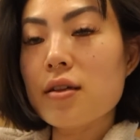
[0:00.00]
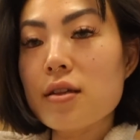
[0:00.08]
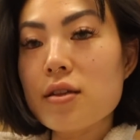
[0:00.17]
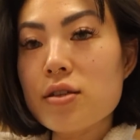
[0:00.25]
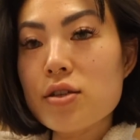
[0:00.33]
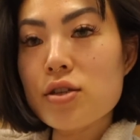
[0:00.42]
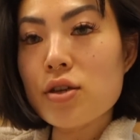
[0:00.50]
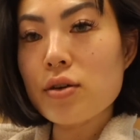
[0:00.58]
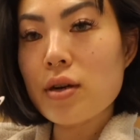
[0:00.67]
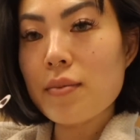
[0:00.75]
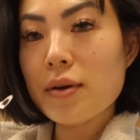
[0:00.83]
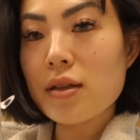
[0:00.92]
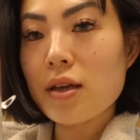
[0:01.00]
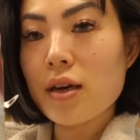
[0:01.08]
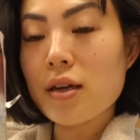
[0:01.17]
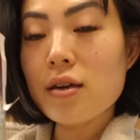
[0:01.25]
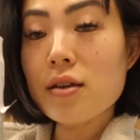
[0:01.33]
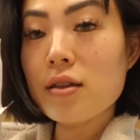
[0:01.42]
This is so down my
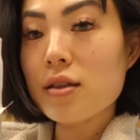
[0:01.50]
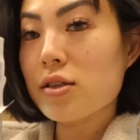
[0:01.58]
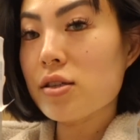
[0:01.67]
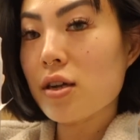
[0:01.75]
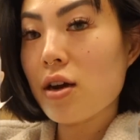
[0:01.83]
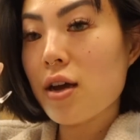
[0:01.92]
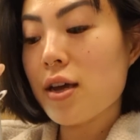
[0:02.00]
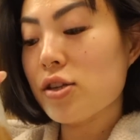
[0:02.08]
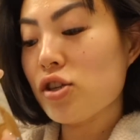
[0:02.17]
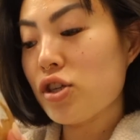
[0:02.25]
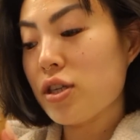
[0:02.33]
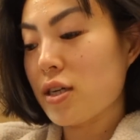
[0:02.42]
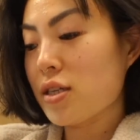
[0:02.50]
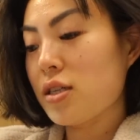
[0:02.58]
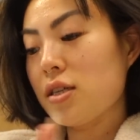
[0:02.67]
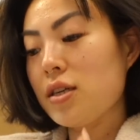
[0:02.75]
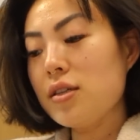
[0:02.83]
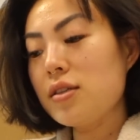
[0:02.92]
lane. This is chia
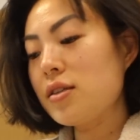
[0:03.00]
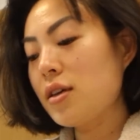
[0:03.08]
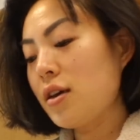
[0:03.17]
seeds.